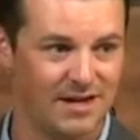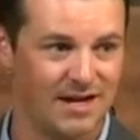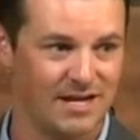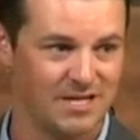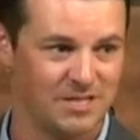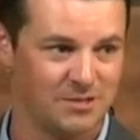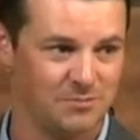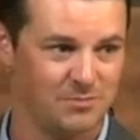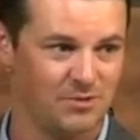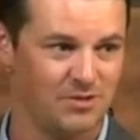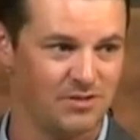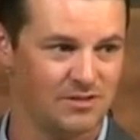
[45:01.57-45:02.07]
the
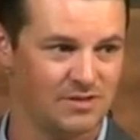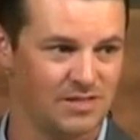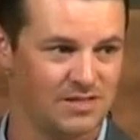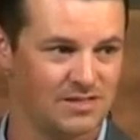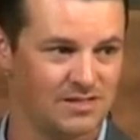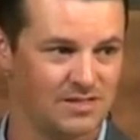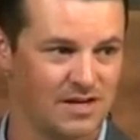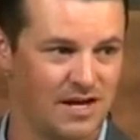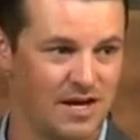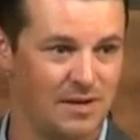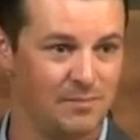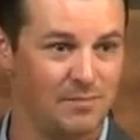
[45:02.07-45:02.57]
gospel at
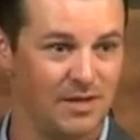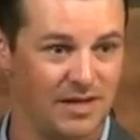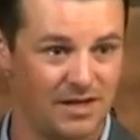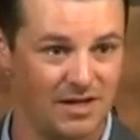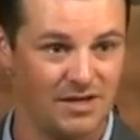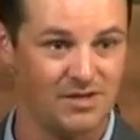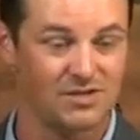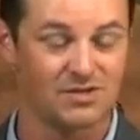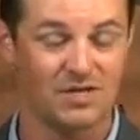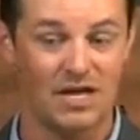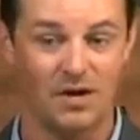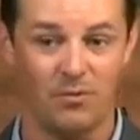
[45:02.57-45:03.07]
this time
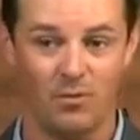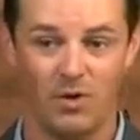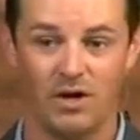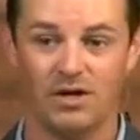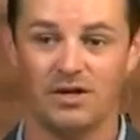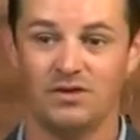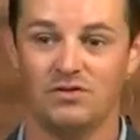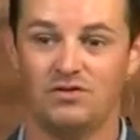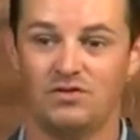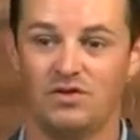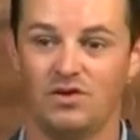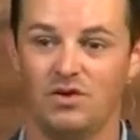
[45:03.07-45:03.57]
because they
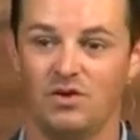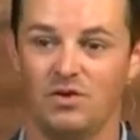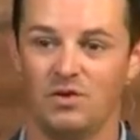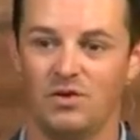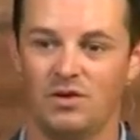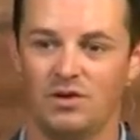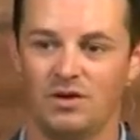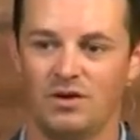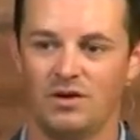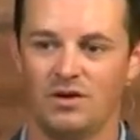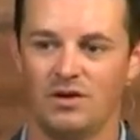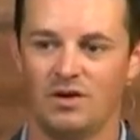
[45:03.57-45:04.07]
wanted
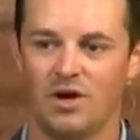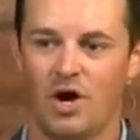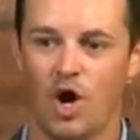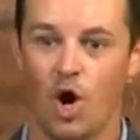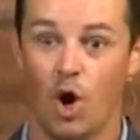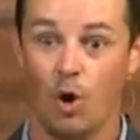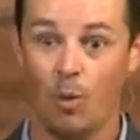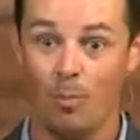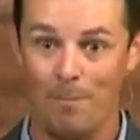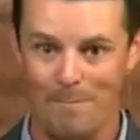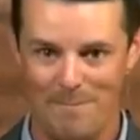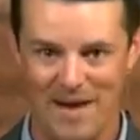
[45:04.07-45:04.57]
to
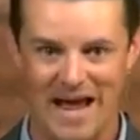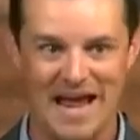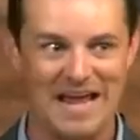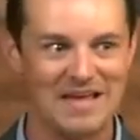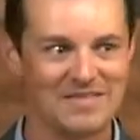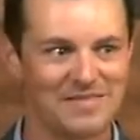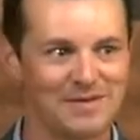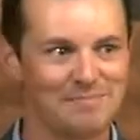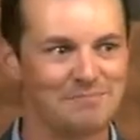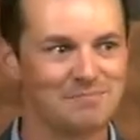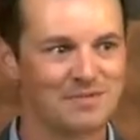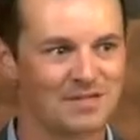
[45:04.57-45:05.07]

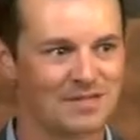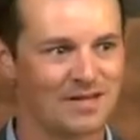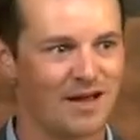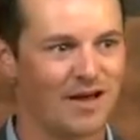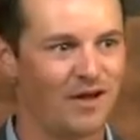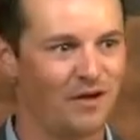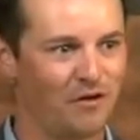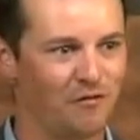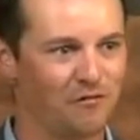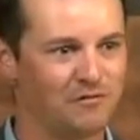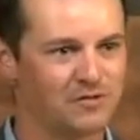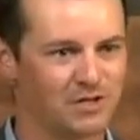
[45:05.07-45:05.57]
obey
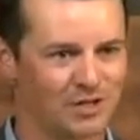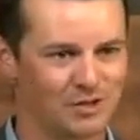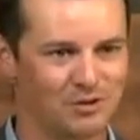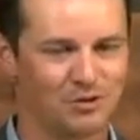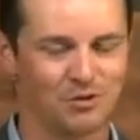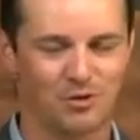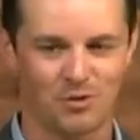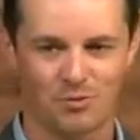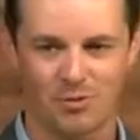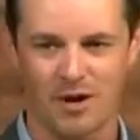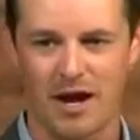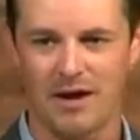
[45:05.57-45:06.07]
themselves
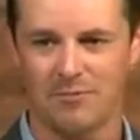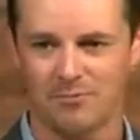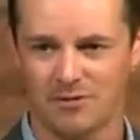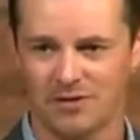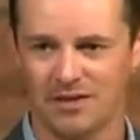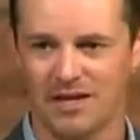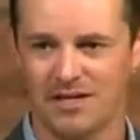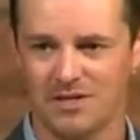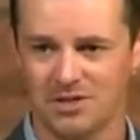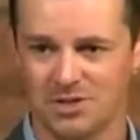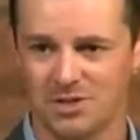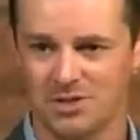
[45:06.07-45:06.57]
into a right
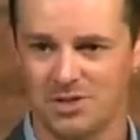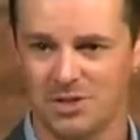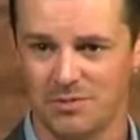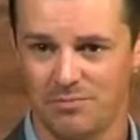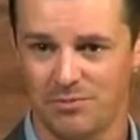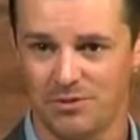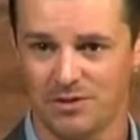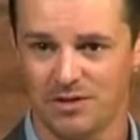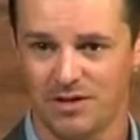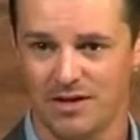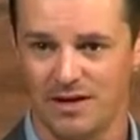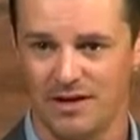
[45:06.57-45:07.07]

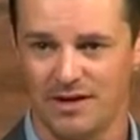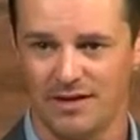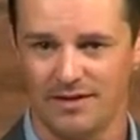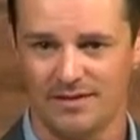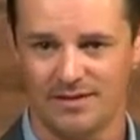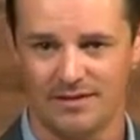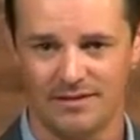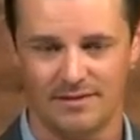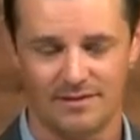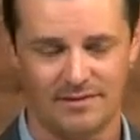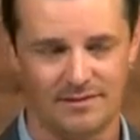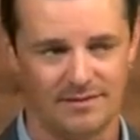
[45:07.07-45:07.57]
relationship with
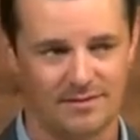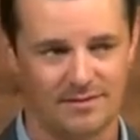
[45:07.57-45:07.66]
God,